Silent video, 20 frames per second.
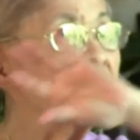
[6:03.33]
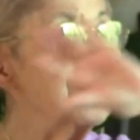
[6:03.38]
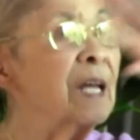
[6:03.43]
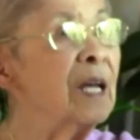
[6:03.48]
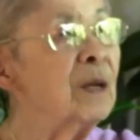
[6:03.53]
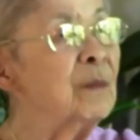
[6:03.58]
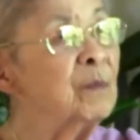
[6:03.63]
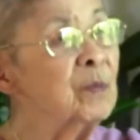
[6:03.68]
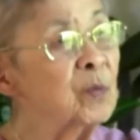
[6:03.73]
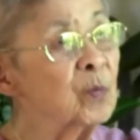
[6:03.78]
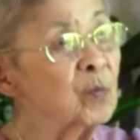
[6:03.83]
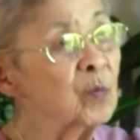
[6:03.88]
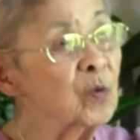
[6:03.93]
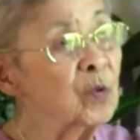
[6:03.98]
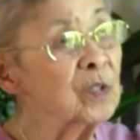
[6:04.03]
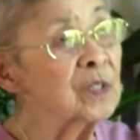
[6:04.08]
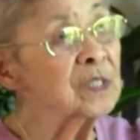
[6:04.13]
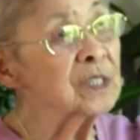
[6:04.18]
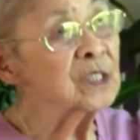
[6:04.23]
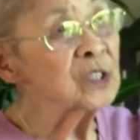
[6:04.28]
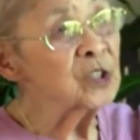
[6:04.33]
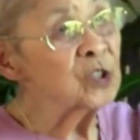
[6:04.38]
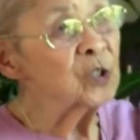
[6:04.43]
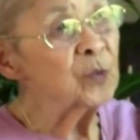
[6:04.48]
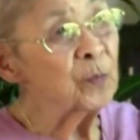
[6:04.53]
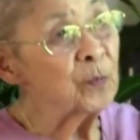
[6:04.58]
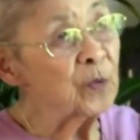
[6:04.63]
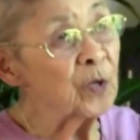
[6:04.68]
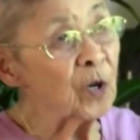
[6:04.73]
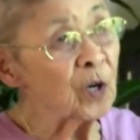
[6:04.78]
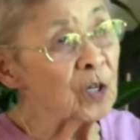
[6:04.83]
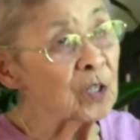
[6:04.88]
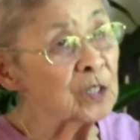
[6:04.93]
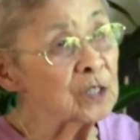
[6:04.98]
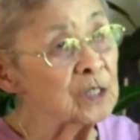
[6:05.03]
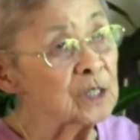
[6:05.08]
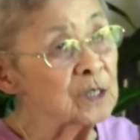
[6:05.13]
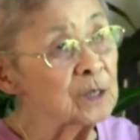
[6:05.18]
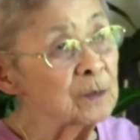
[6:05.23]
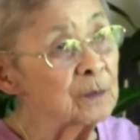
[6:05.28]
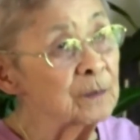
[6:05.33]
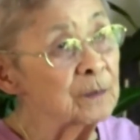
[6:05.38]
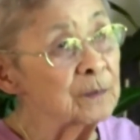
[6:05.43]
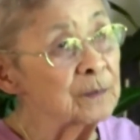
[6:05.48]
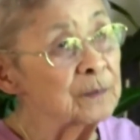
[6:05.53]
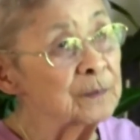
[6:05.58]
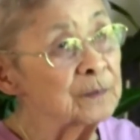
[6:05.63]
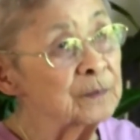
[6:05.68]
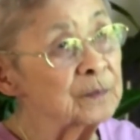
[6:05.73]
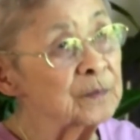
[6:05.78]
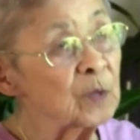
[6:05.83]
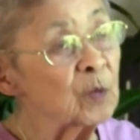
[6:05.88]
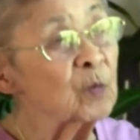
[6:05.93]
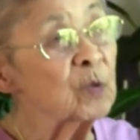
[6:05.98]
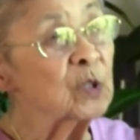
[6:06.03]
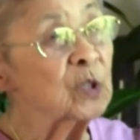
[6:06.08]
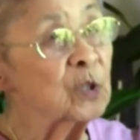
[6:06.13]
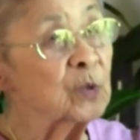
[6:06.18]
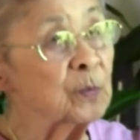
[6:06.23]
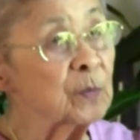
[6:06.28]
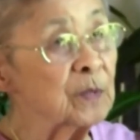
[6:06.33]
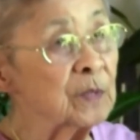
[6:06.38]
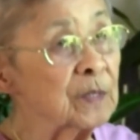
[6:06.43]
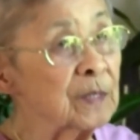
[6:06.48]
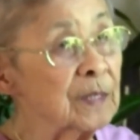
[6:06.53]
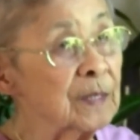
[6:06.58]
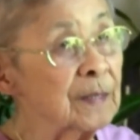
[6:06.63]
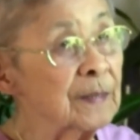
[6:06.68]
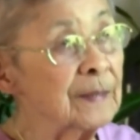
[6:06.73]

came to work in the shipyards, Richmond.